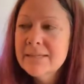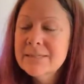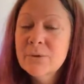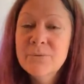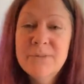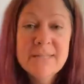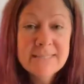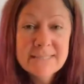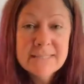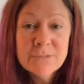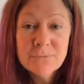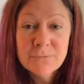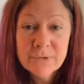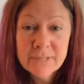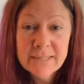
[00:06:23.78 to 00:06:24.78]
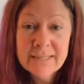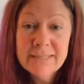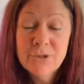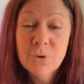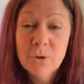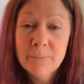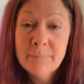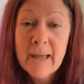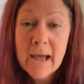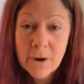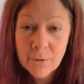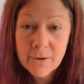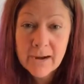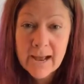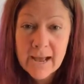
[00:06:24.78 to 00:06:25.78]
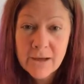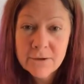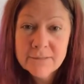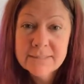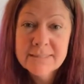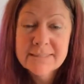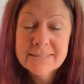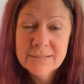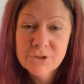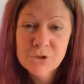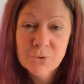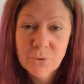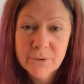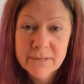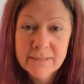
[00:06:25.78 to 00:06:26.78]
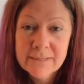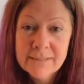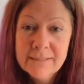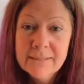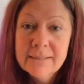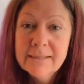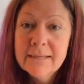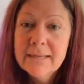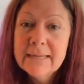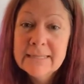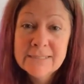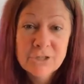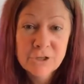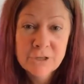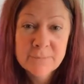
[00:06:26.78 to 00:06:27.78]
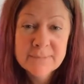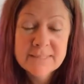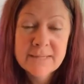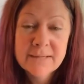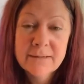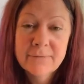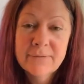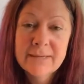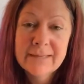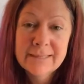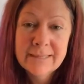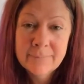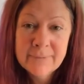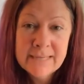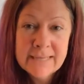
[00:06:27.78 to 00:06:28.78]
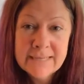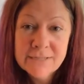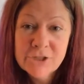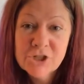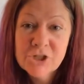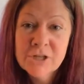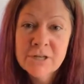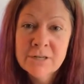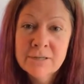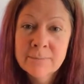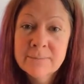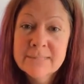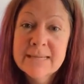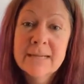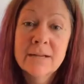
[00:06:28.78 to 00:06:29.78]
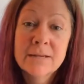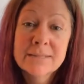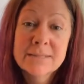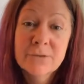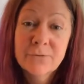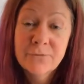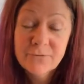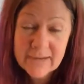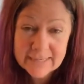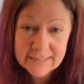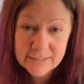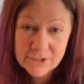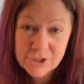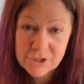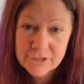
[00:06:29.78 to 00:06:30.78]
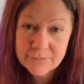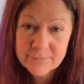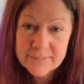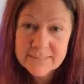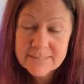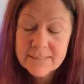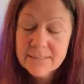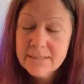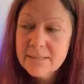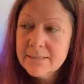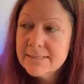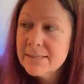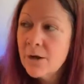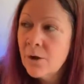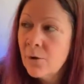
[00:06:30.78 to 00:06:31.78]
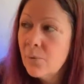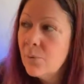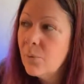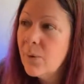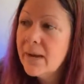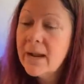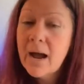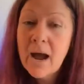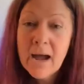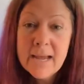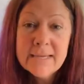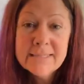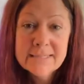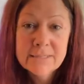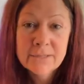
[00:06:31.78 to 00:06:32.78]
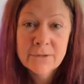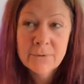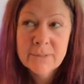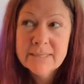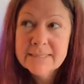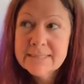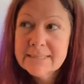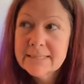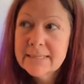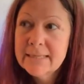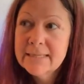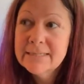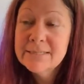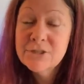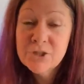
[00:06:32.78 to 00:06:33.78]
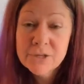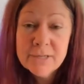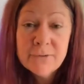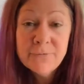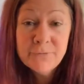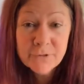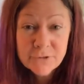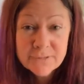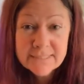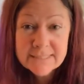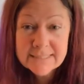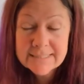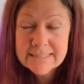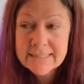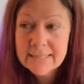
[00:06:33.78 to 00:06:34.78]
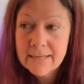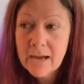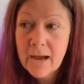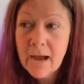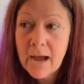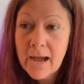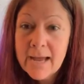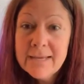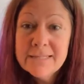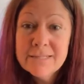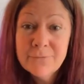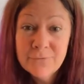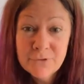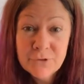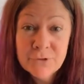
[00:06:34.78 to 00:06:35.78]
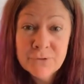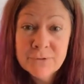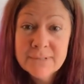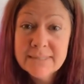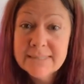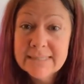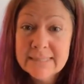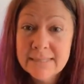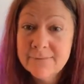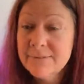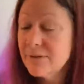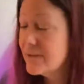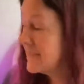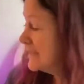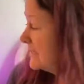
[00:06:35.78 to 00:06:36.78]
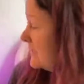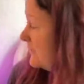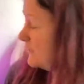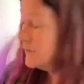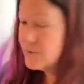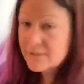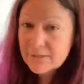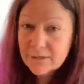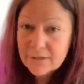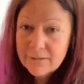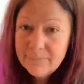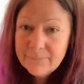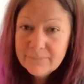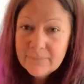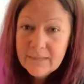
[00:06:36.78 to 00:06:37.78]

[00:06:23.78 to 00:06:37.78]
So this is really your powerhouse essential oil in terms of eliminating germs and also fighting germs. So what I do is during flu season, I diffuse Thieves. So this is a diffuser.